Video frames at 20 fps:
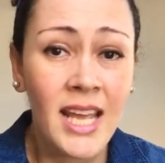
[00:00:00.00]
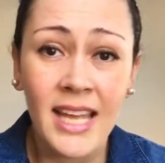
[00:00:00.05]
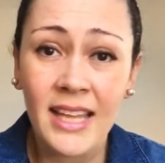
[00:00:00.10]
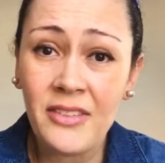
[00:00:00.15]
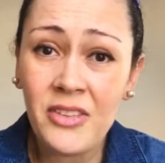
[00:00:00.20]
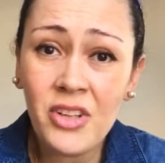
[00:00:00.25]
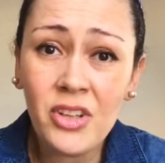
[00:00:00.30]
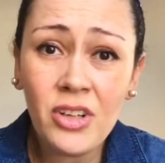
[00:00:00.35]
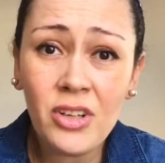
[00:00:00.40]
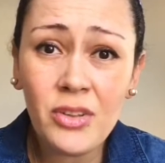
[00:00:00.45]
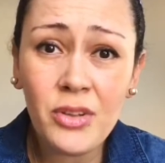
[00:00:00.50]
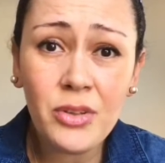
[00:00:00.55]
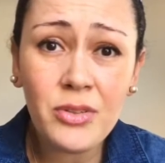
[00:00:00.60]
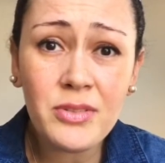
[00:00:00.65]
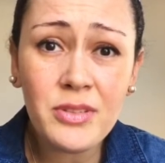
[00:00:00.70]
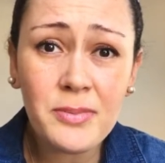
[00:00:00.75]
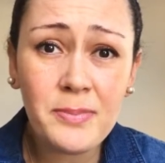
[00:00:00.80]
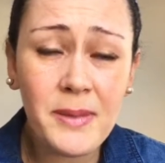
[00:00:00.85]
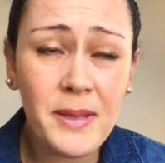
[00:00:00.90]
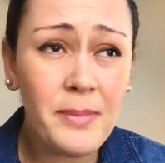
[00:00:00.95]
And there are
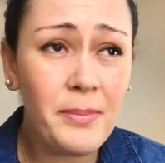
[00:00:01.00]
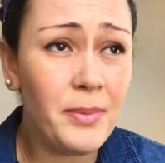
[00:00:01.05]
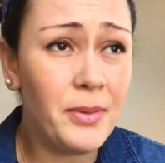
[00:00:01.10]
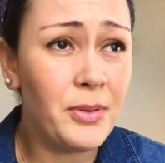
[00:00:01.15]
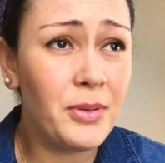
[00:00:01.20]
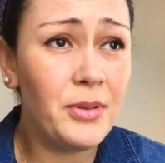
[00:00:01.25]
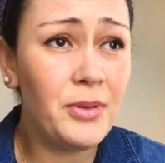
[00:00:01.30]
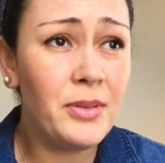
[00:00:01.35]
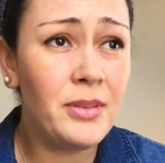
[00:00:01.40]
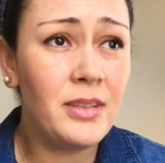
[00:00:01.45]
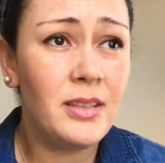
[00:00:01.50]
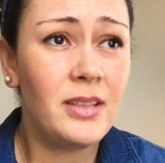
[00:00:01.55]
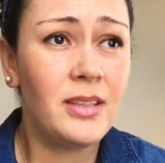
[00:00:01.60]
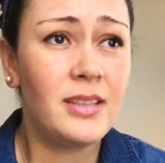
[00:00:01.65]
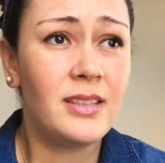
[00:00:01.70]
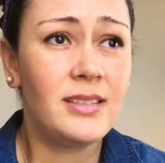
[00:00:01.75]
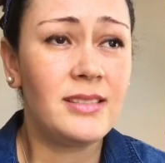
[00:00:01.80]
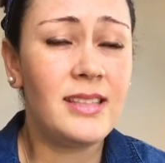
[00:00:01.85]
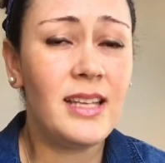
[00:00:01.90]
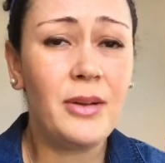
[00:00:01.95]
those people
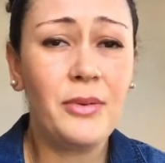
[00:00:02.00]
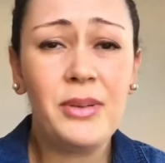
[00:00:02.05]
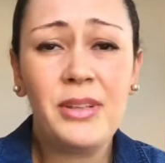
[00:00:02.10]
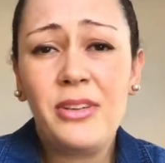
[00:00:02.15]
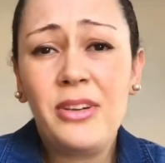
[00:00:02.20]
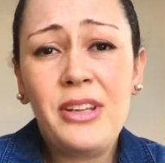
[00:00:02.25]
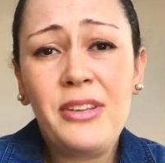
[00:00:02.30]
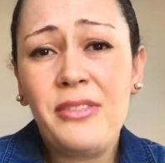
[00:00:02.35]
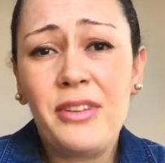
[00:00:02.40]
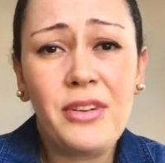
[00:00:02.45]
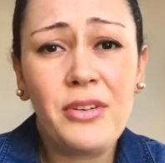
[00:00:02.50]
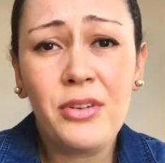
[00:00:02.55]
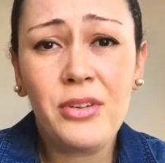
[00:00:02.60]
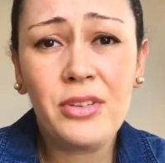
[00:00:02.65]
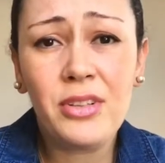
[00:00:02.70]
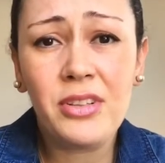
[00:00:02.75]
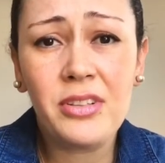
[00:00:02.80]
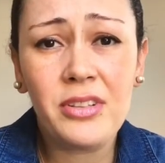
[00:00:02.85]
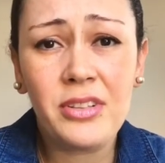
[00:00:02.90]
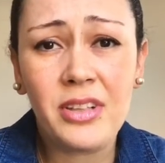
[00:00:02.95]
that we don't even
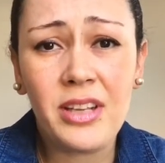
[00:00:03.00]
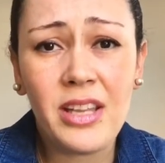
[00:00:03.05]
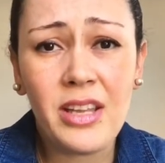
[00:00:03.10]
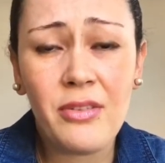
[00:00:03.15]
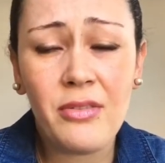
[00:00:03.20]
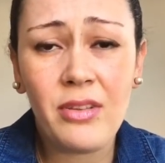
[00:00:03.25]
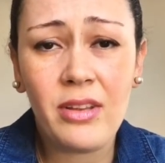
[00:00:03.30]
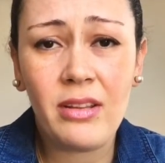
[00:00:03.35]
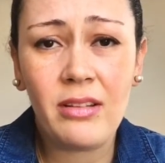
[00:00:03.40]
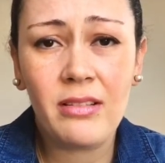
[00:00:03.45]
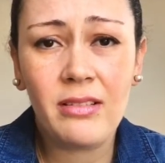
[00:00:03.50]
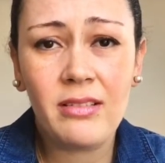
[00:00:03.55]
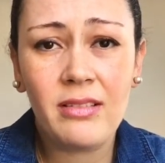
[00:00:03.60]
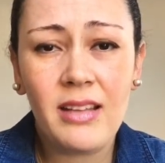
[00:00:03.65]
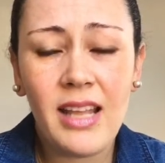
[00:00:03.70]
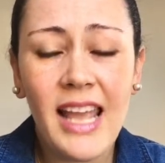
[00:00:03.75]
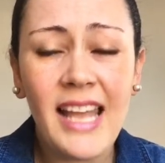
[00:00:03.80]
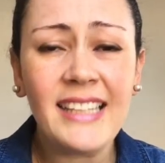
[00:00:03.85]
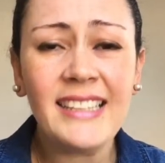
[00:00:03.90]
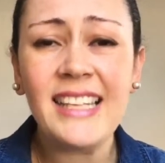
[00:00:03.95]
know that they're giving
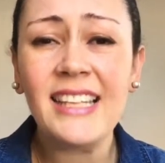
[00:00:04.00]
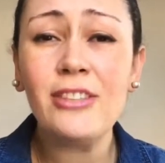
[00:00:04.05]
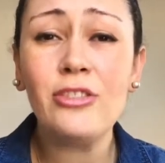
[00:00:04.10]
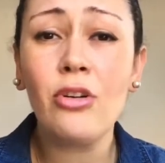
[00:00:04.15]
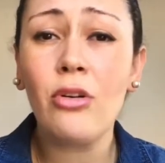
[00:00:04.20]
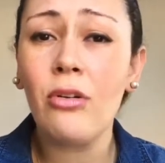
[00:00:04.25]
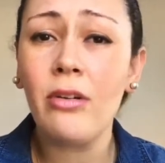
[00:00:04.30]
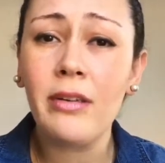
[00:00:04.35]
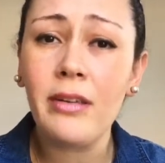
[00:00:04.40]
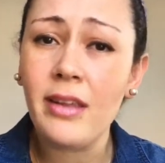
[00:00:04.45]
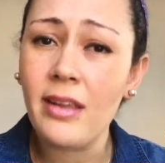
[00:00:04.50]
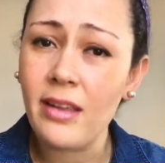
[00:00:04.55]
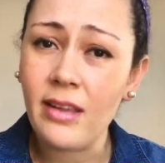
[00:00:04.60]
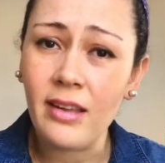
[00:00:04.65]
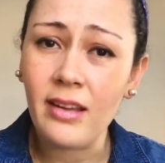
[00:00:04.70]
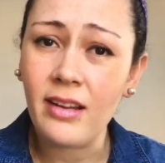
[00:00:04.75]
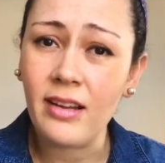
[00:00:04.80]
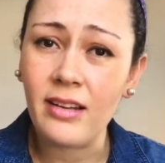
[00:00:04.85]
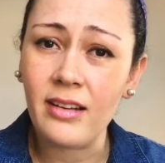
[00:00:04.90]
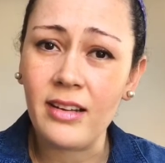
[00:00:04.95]
and they don't
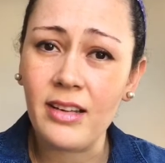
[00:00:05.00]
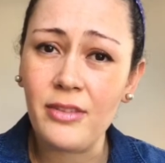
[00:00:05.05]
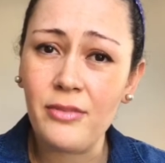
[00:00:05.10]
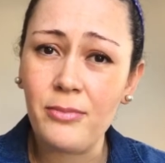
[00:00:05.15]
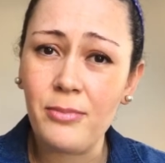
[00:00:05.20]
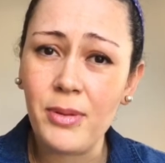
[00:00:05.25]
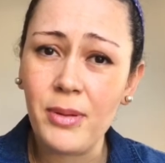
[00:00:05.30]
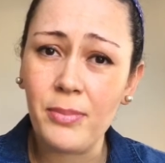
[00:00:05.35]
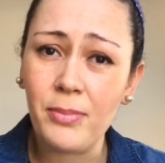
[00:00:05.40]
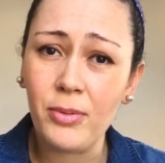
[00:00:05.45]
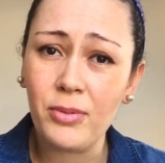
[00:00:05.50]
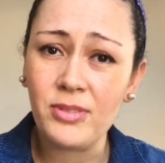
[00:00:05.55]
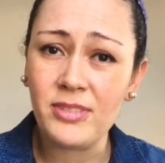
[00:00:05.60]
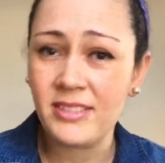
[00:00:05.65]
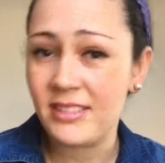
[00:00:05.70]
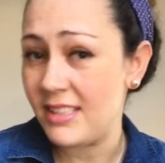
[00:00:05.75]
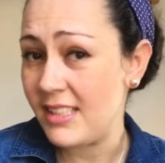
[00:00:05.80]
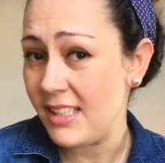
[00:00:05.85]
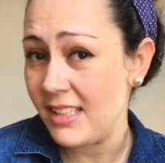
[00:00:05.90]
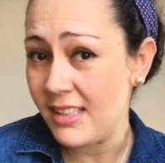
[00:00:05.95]
care if people
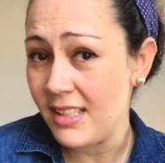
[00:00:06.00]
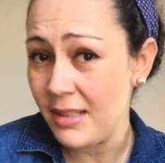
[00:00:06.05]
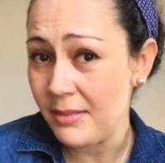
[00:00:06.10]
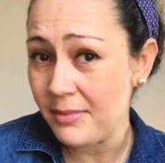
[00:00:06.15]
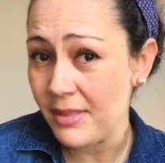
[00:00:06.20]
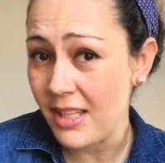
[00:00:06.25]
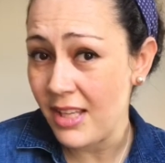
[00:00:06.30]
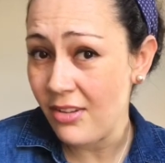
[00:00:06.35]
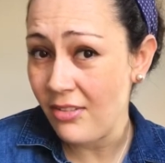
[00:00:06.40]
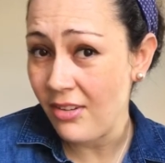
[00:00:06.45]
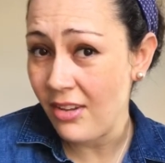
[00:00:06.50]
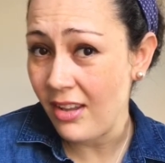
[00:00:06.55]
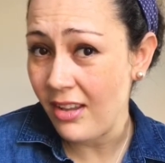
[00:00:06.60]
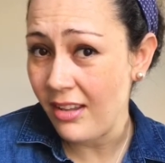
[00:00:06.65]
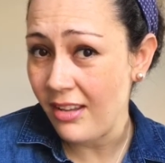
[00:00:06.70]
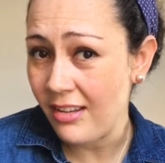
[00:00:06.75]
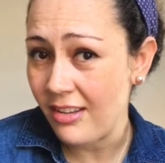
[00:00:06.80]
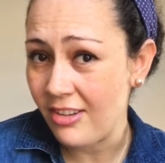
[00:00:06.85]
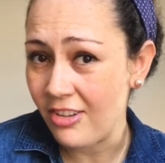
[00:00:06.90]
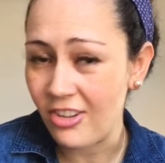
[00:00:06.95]
see them
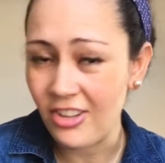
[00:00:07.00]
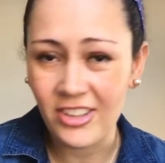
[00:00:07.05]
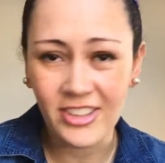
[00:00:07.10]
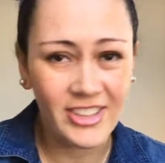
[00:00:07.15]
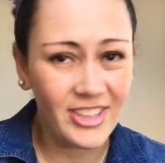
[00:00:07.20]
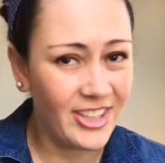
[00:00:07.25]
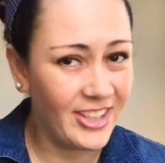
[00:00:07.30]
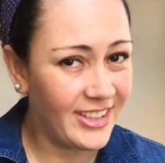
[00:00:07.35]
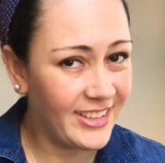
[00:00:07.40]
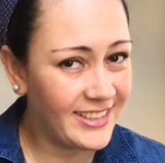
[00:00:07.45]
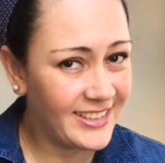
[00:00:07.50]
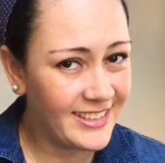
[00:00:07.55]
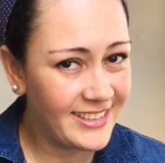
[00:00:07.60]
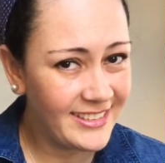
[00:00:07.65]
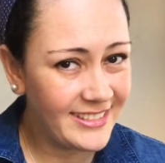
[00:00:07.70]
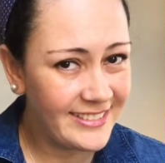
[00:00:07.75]
giving or not,